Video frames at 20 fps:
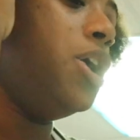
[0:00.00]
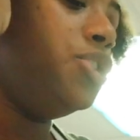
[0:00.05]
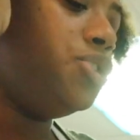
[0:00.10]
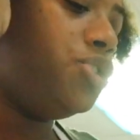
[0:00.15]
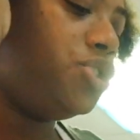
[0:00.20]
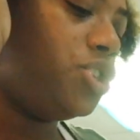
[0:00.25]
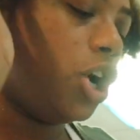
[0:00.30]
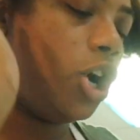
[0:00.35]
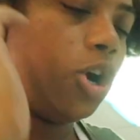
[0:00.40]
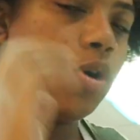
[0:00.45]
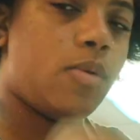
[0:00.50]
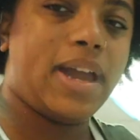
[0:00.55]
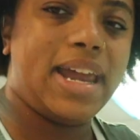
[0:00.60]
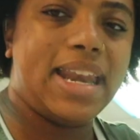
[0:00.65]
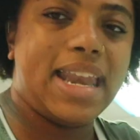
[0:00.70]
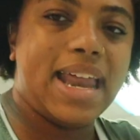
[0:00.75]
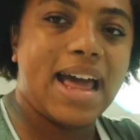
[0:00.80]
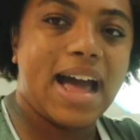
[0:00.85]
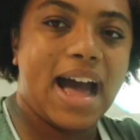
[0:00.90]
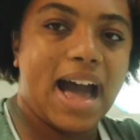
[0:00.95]
So
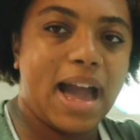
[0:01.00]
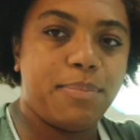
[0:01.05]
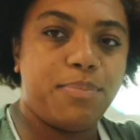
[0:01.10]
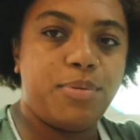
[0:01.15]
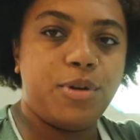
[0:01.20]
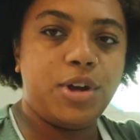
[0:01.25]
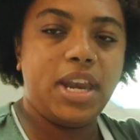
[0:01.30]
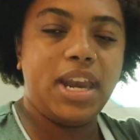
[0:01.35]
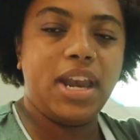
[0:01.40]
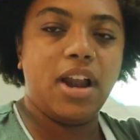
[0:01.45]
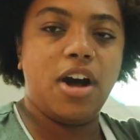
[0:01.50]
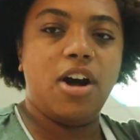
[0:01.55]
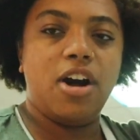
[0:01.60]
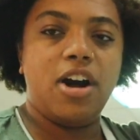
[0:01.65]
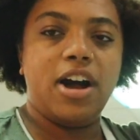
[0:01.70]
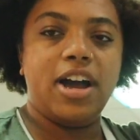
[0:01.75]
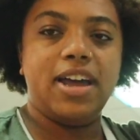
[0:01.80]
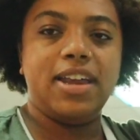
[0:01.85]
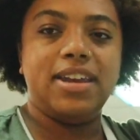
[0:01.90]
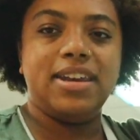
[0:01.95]
I put it
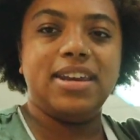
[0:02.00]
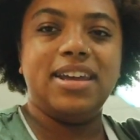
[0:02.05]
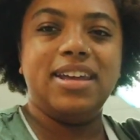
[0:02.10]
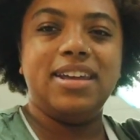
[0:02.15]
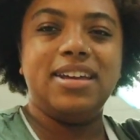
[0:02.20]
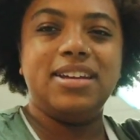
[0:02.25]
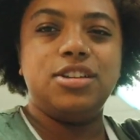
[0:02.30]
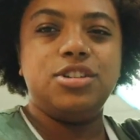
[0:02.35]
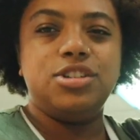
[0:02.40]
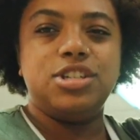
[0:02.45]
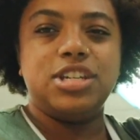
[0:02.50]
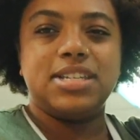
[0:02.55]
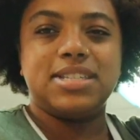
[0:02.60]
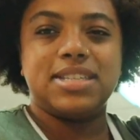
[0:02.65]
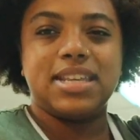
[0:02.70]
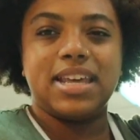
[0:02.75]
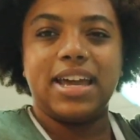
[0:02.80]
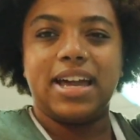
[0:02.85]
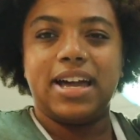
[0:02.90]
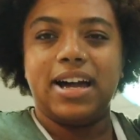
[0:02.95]
on
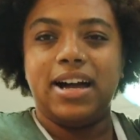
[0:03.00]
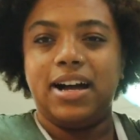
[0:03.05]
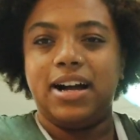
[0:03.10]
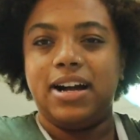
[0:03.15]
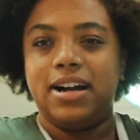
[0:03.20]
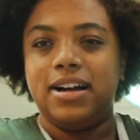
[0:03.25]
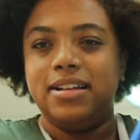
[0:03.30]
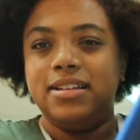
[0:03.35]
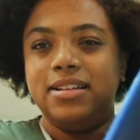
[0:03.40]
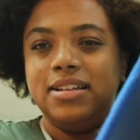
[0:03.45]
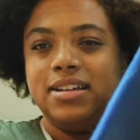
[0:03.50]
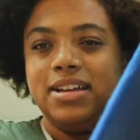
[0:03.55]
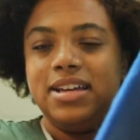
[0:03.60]
just like a